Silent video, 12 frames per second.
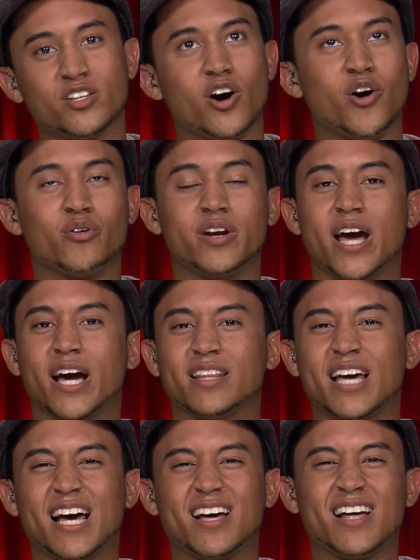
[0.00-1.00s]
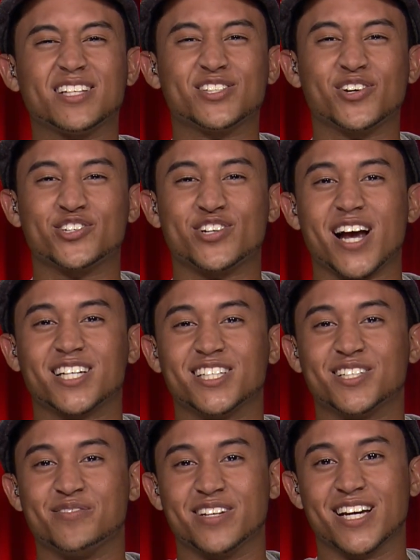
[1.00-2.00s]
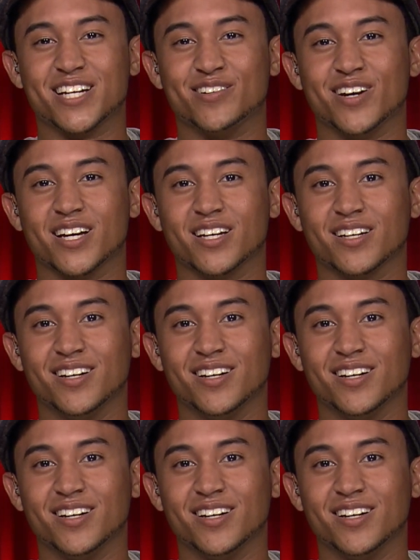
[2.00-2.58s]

No neck. That that's so trashy to me anyway.